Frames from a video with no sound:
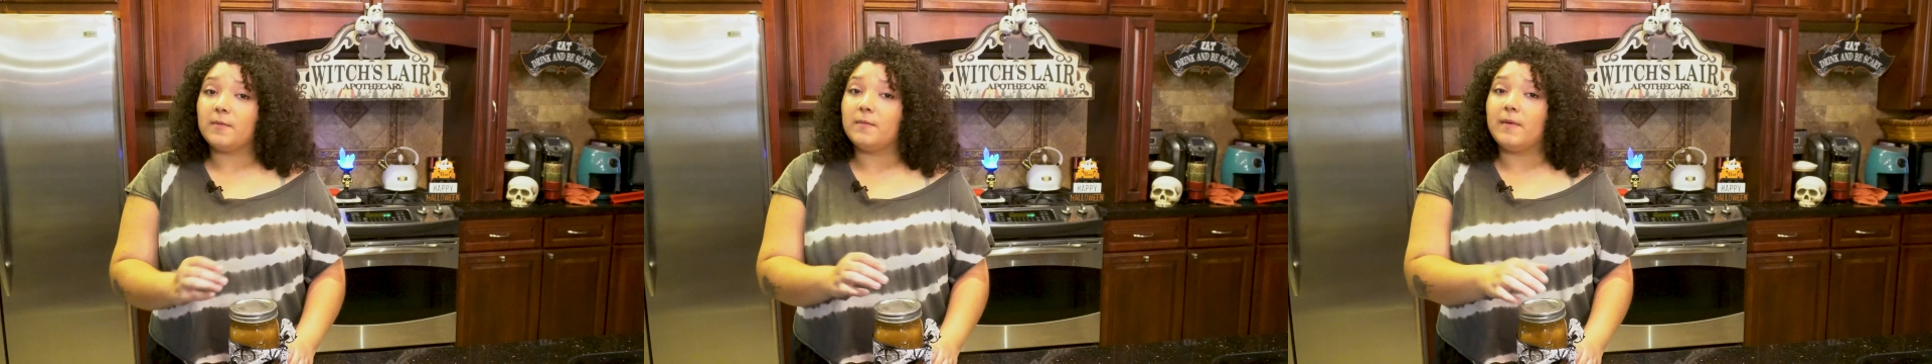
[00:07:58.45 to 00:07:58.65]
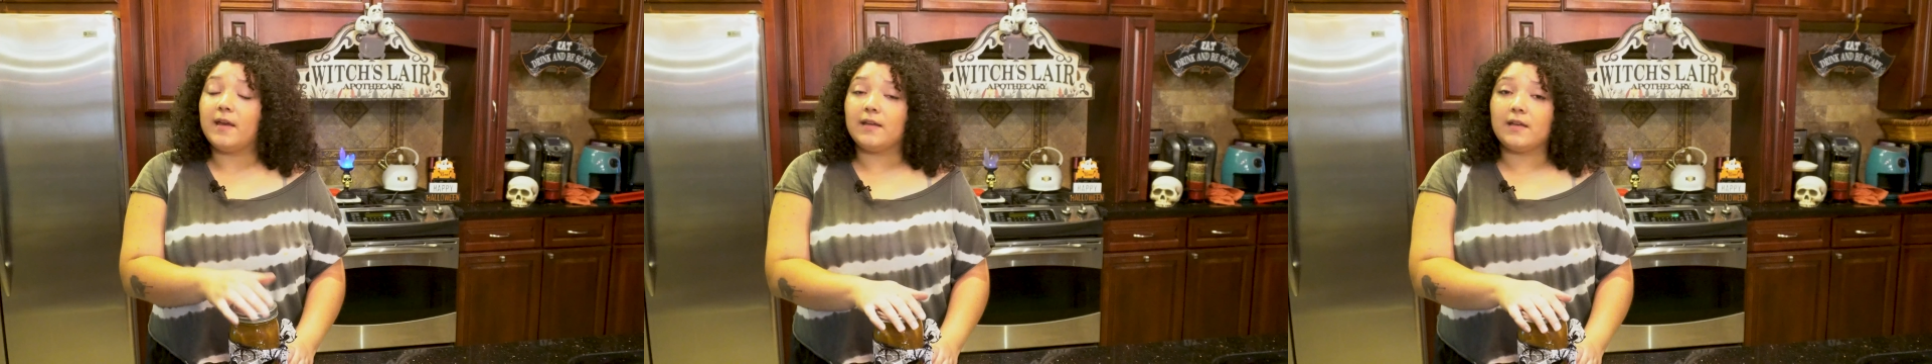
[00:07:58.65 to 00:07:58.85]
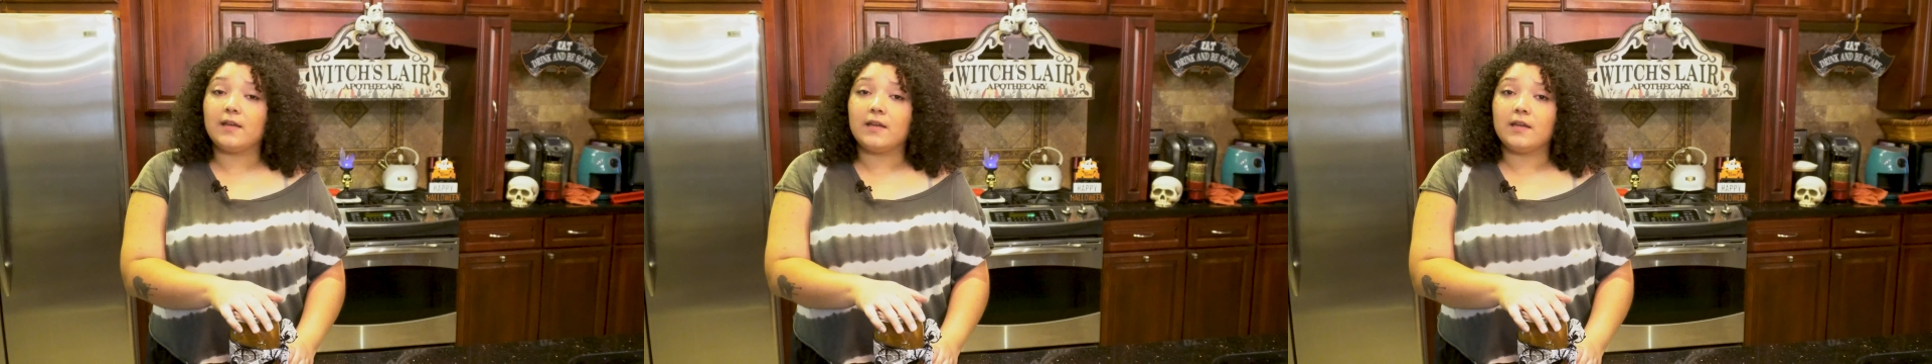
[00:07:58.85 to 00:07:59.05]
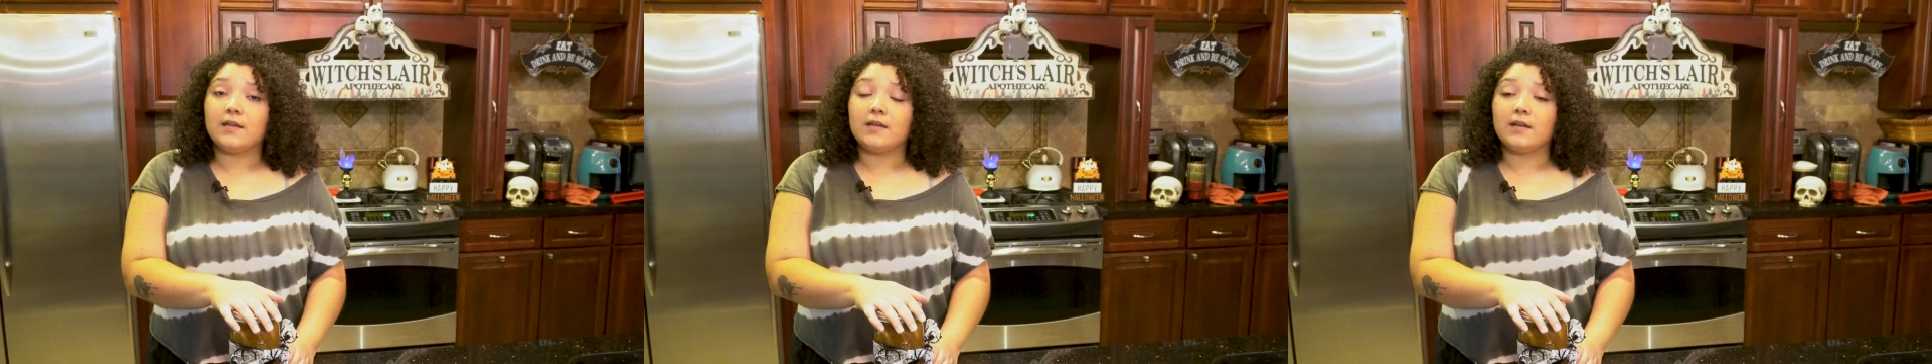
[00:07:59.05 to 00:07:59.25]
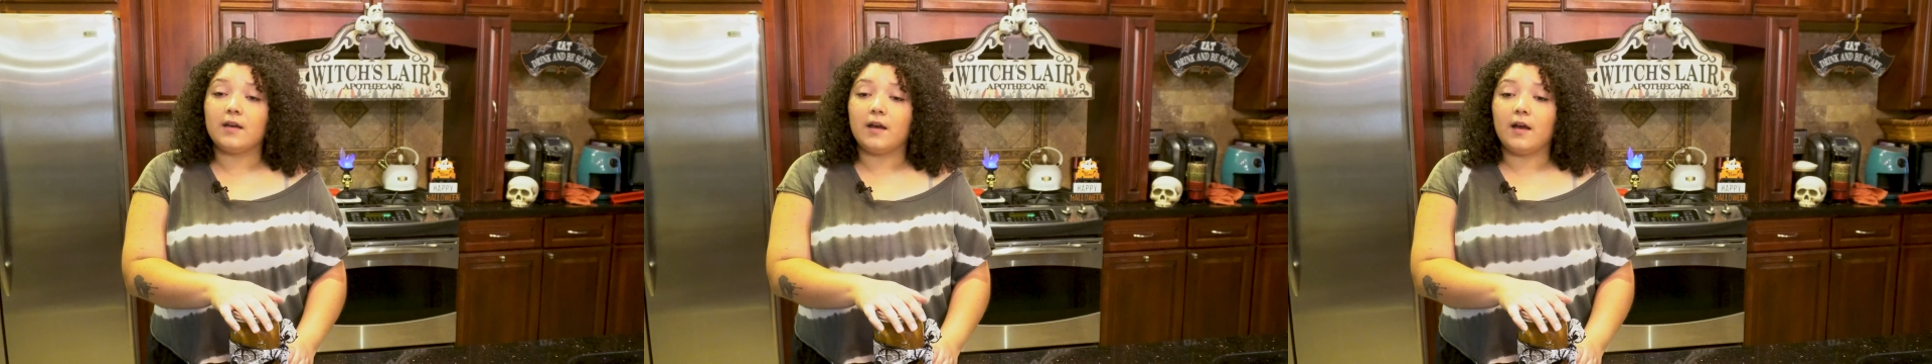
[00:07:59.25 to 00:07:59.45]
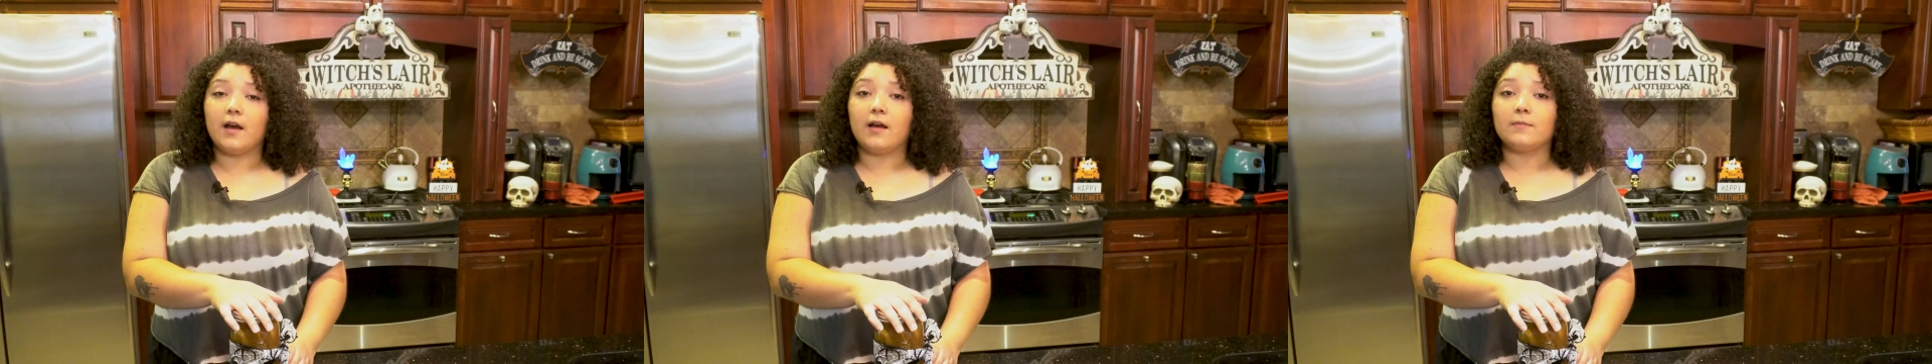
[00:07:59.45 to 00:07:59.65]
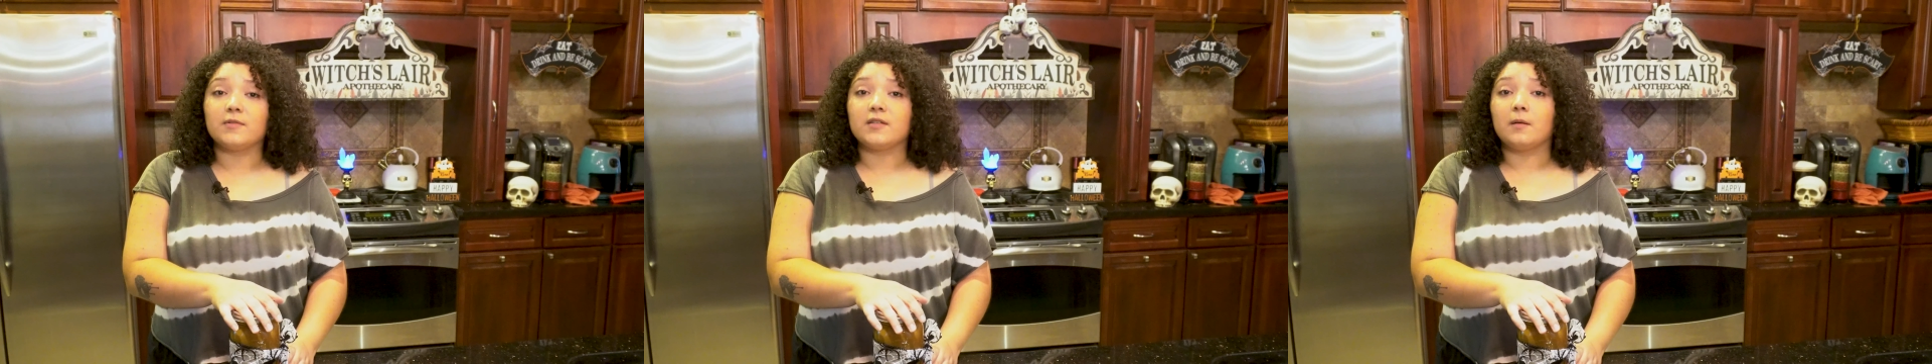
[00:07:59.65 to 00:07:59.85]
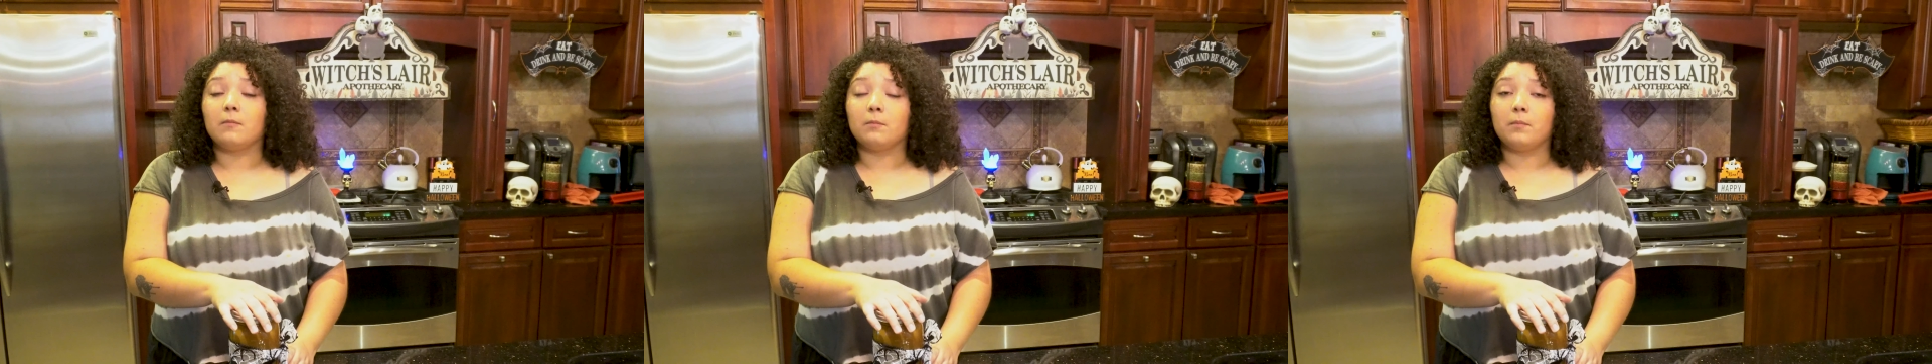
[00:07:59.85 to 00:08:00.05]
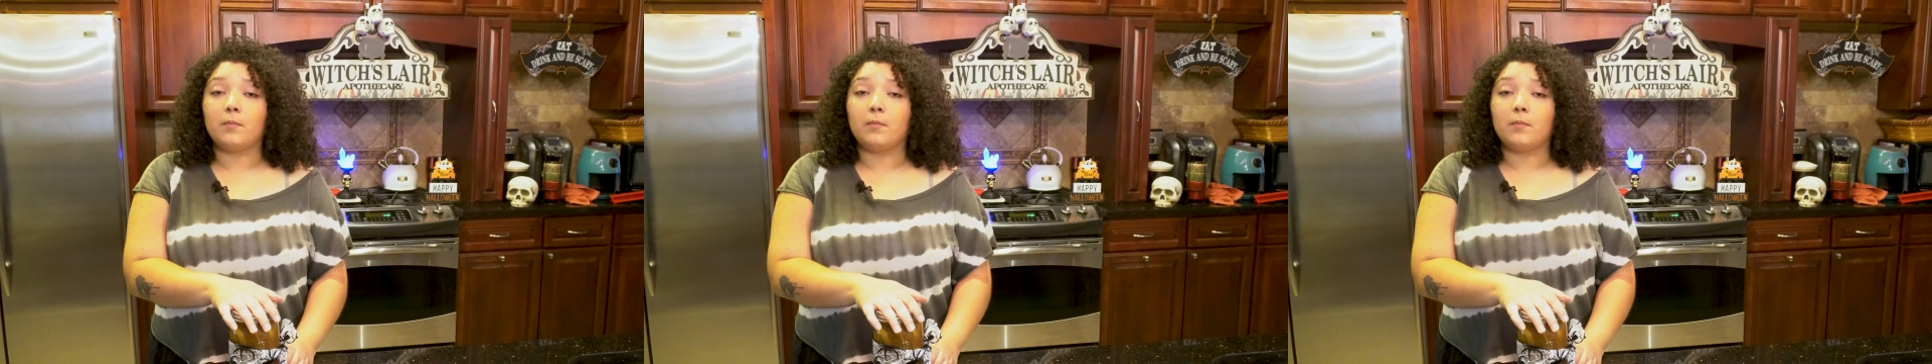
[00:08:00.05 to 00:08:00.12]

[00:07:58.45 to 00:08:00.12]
be making some